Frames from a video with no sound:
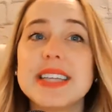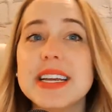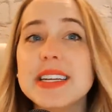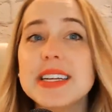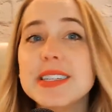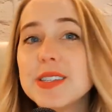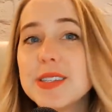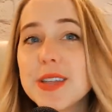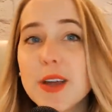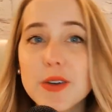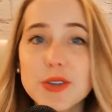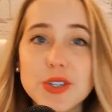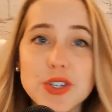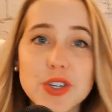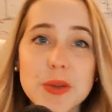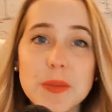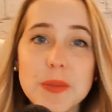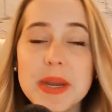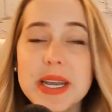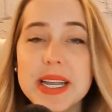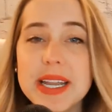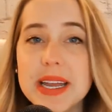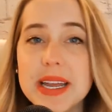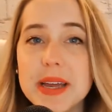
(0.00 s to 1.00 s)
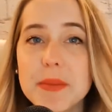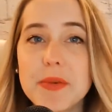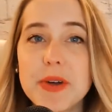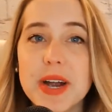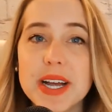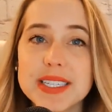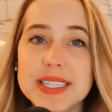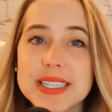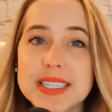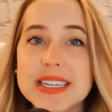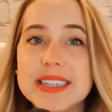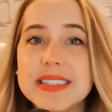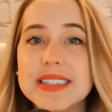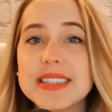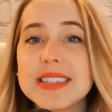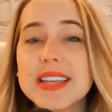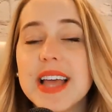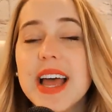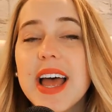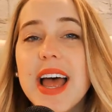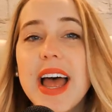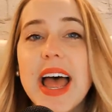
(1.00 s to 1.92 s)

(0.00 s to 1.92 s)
and social media presence.